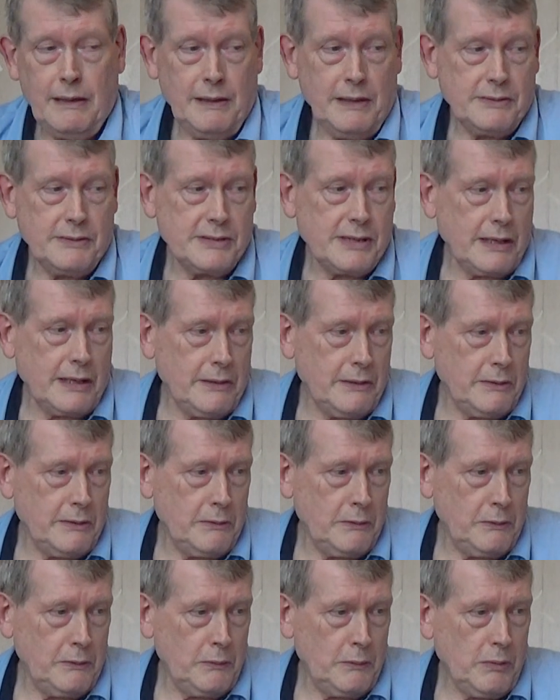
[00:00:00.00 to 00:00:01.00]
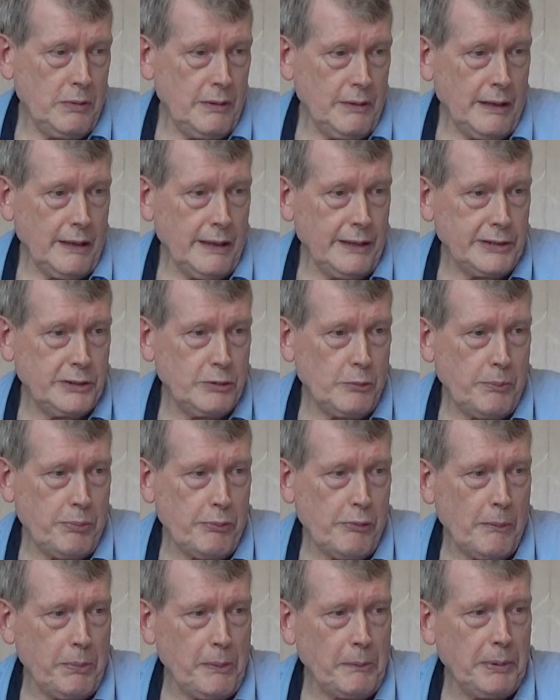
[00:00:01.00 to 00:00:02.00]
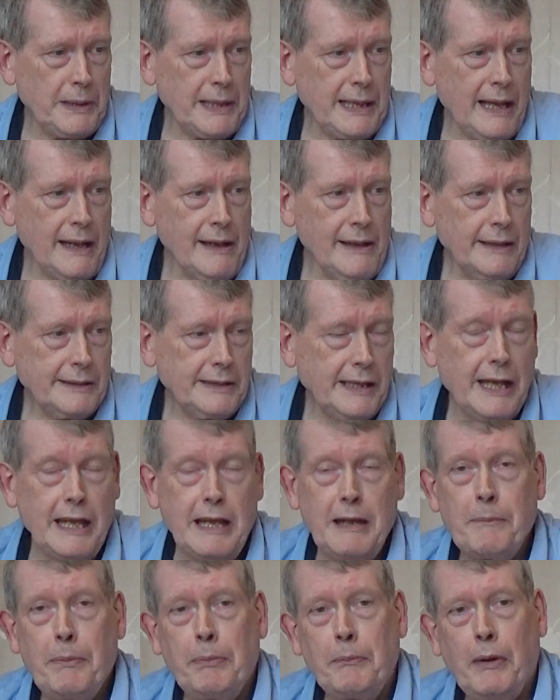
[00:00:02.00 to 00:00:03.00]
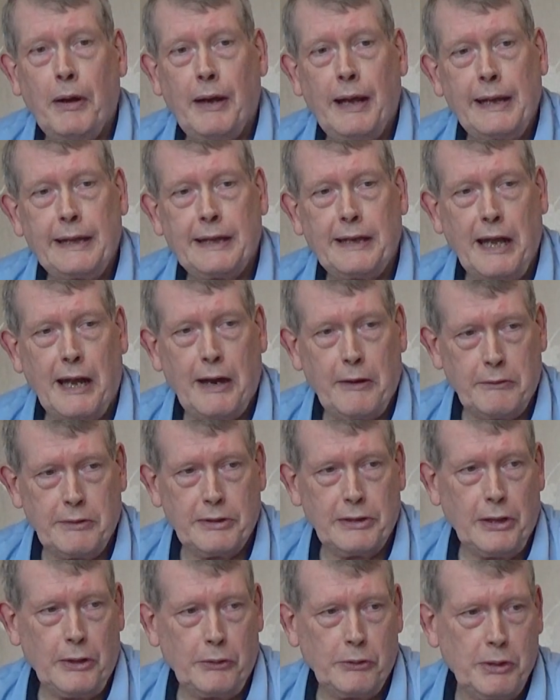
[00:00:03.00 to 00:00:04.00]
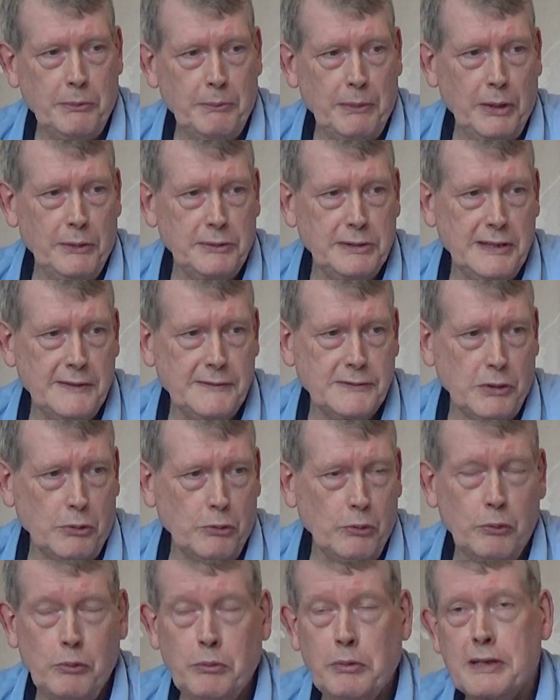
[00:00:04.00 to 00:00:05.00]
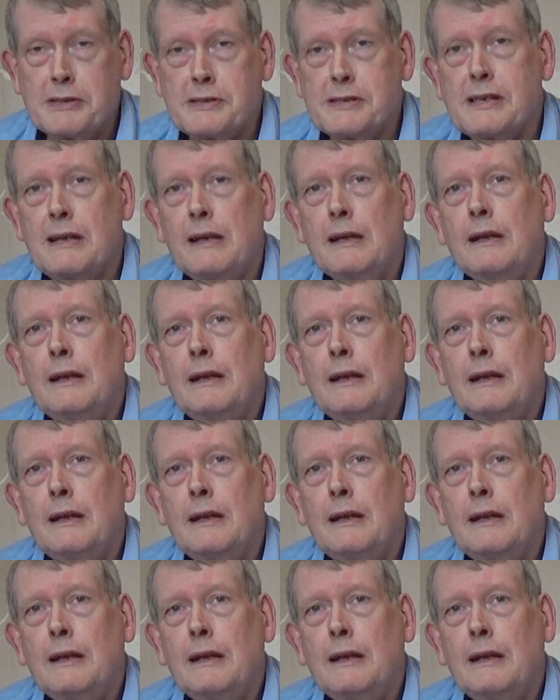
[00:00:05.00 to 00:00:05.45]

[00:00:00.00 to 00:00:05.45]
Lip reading: So I shall probably keep my current locomotives all as